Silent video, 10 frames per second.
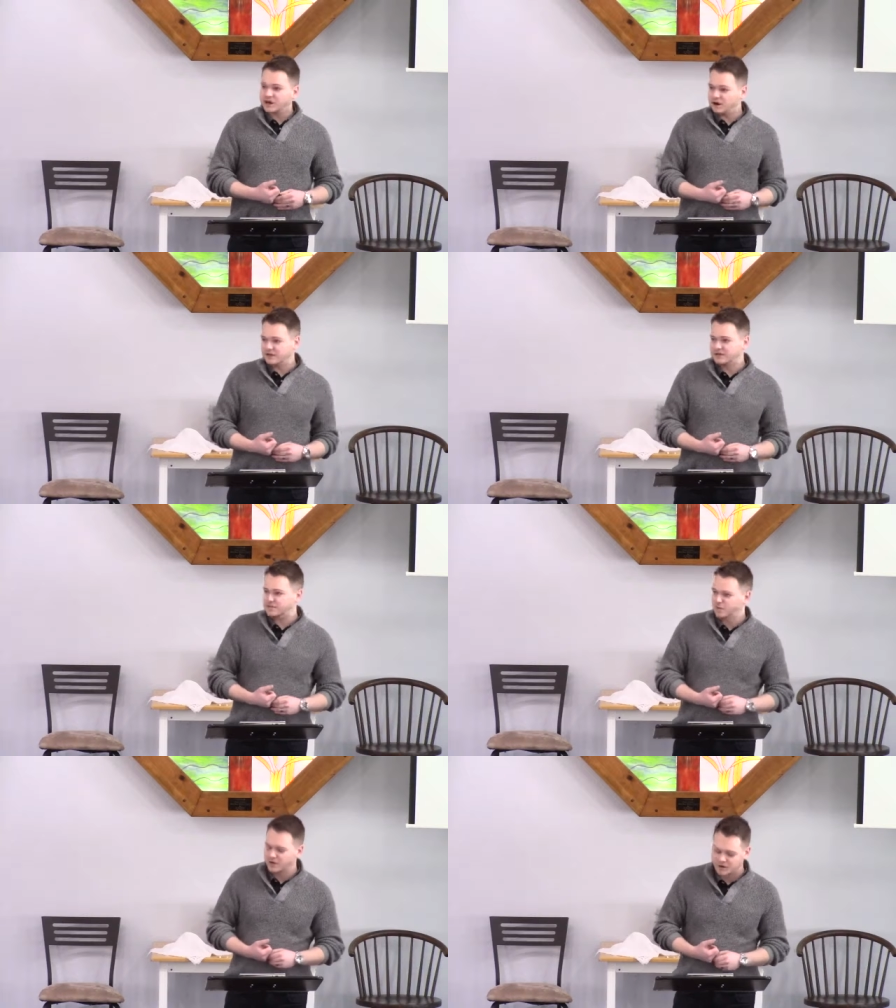are
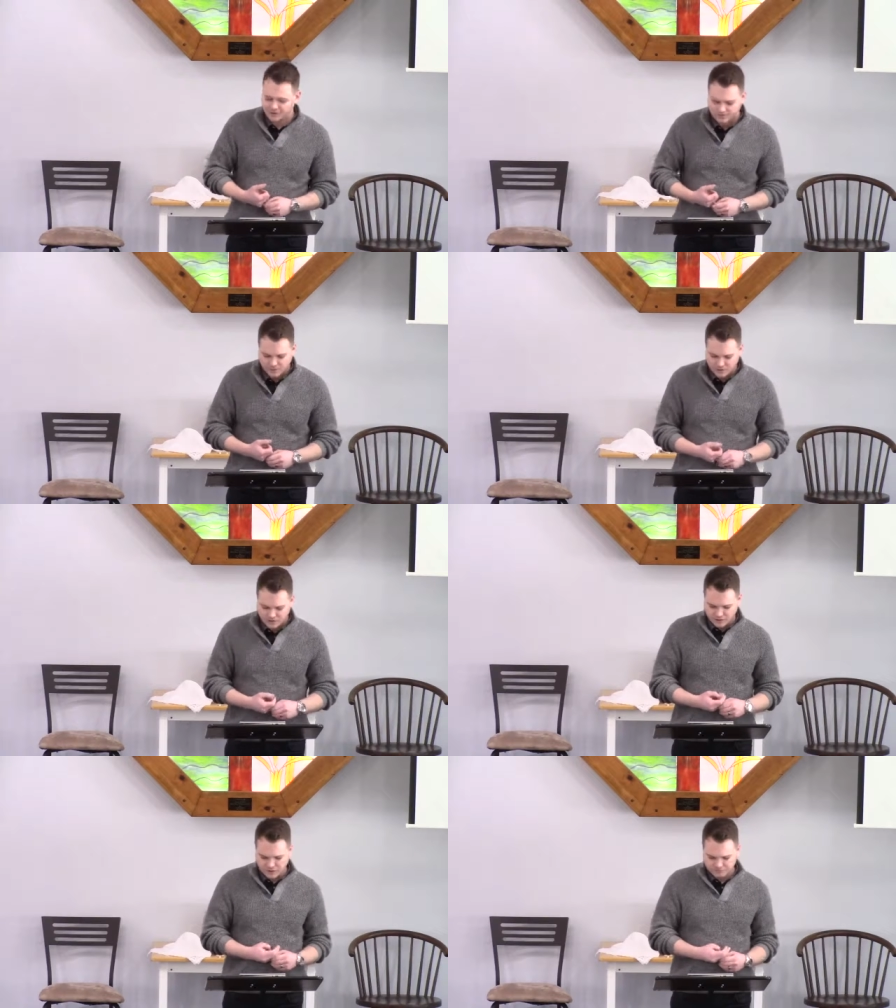this morning.
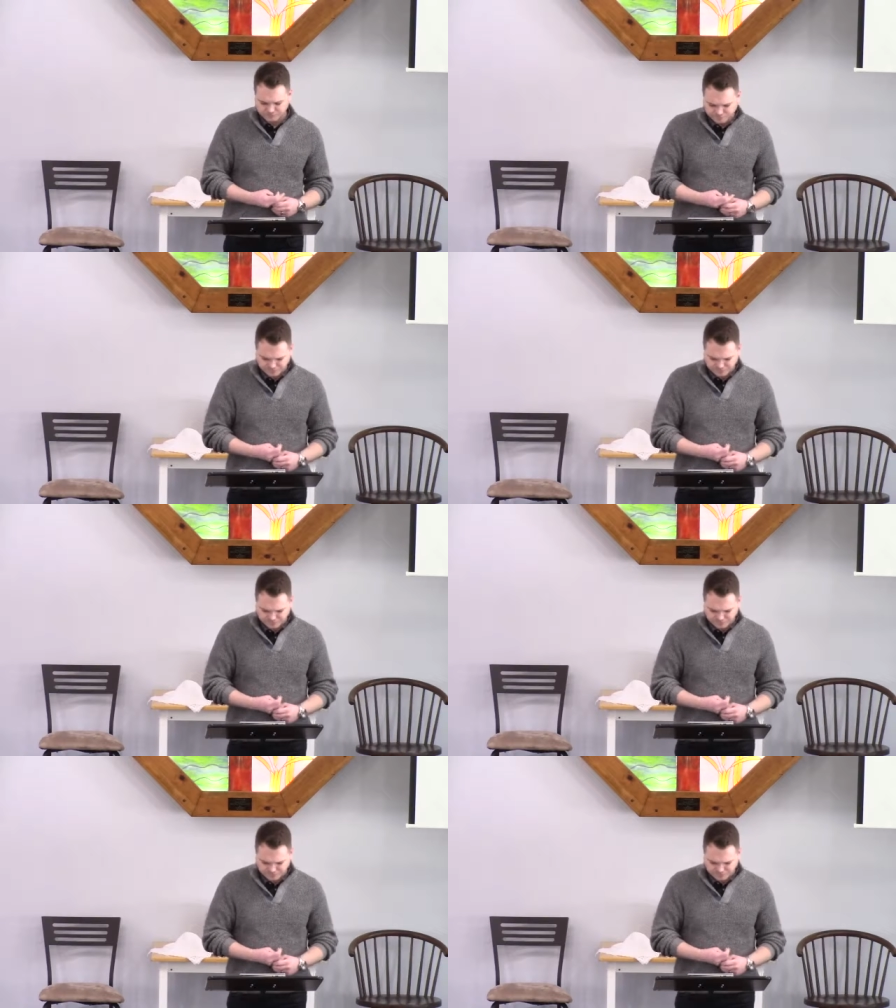Um,